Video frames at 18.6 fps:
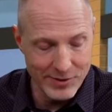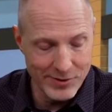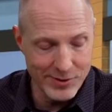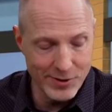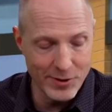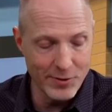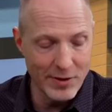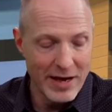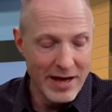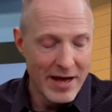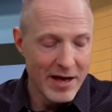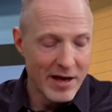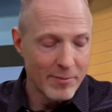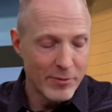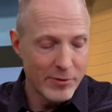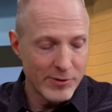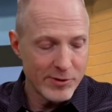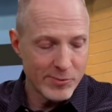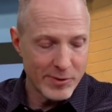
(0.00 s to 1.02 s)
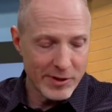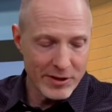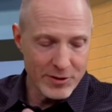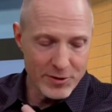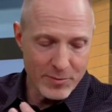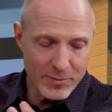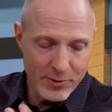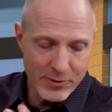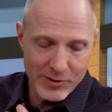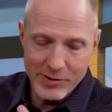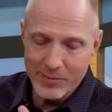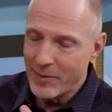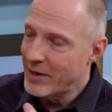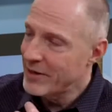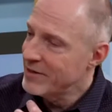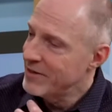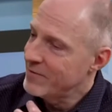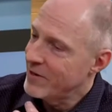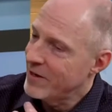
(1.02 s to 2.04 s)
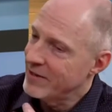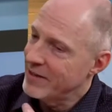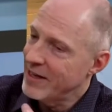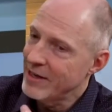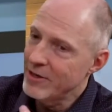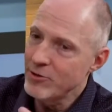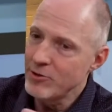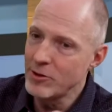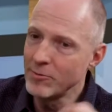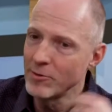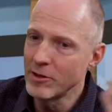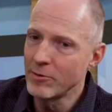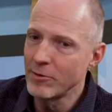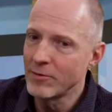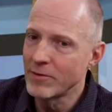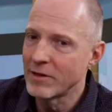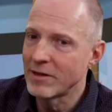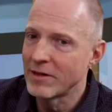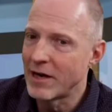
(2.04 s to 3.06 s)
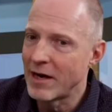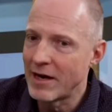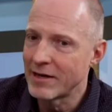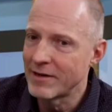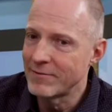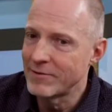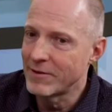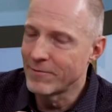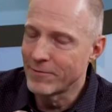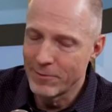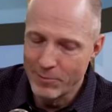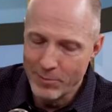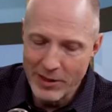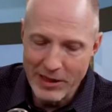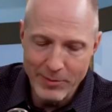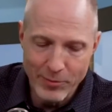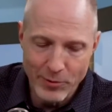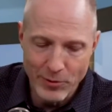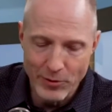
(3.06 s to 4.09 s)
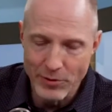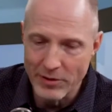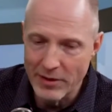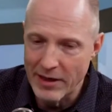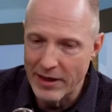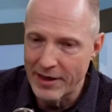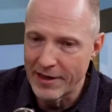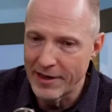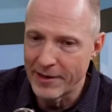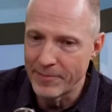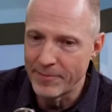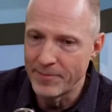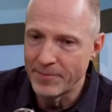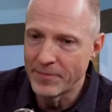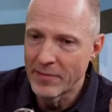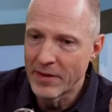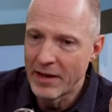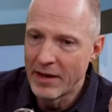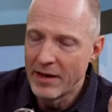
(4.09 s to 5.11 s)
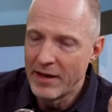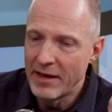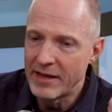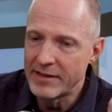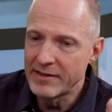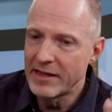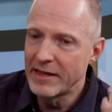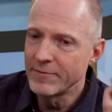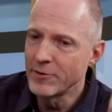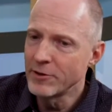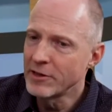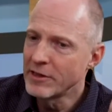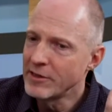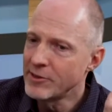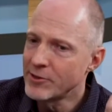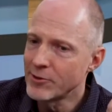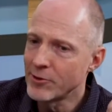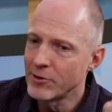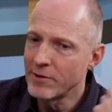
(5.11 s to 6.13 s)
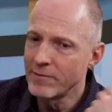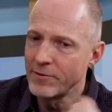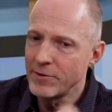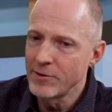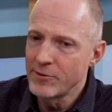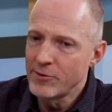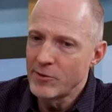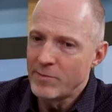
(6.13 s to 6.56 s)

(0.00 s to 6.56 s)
So, Bruce, what is your perspective on that? Because you work with a lot of different people. Is it ever a concern of yours?